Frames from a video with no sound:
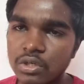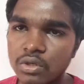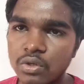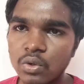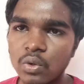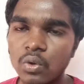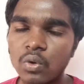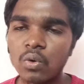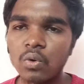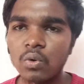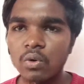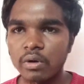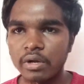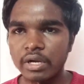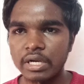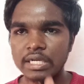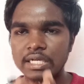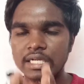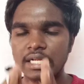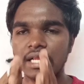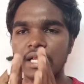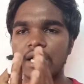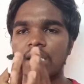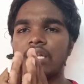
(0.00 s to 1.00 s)
to
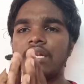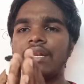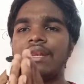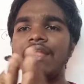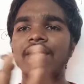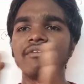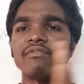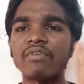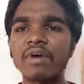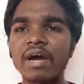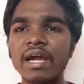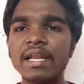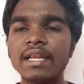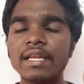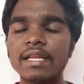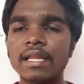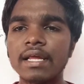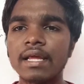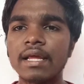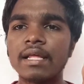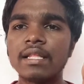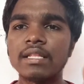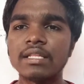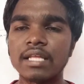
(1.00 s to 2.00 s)
divide
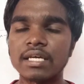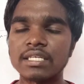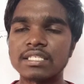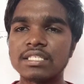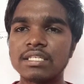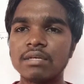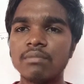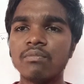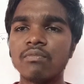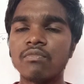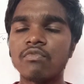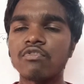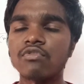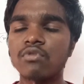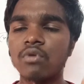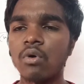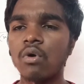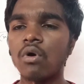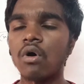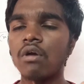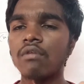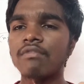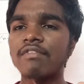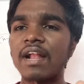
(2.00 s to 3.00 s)
the
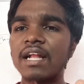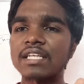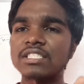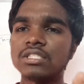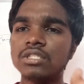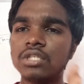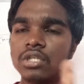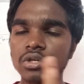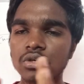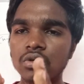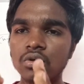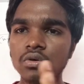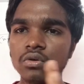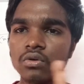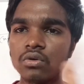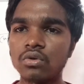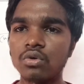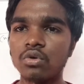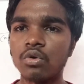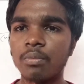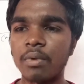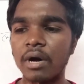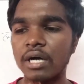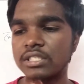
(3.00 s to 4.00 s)
whole fraction into
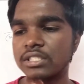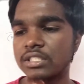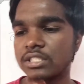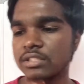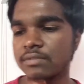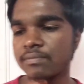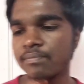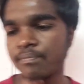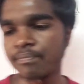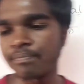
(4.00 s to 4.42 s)
two parts.